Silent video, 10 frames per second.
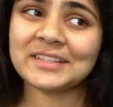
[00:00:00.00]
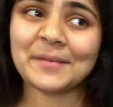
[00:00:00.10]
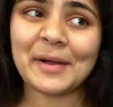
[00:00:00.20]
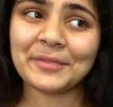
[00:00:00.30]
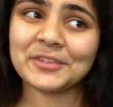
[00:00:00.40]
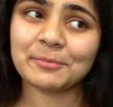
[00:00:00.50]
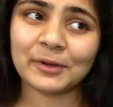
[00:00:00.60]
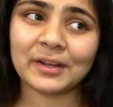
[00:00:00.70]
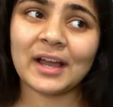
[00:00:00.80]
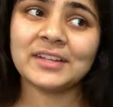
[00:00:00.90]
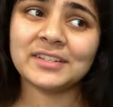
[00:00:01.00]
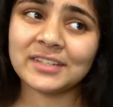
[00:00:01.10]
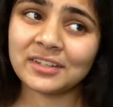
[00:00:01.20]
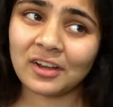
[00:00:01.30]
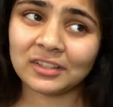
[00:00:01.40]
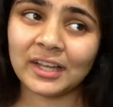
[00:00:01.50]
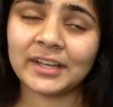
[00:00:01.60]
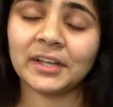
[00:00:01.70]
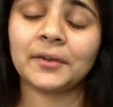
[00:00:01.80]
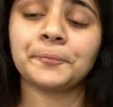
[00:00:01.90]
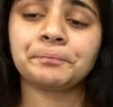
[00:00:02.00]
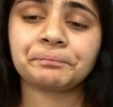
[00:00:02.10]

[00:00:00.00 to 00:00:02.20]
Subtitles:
about this book I did not like,